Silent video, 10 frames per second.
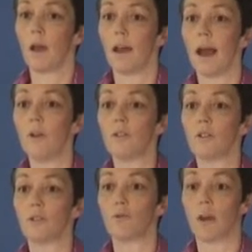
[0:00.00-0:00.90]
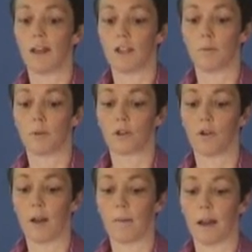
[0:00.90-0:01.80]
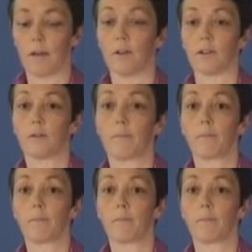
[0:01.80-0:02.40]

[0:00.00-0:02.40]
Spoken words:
And how does this relate to prescribing errors?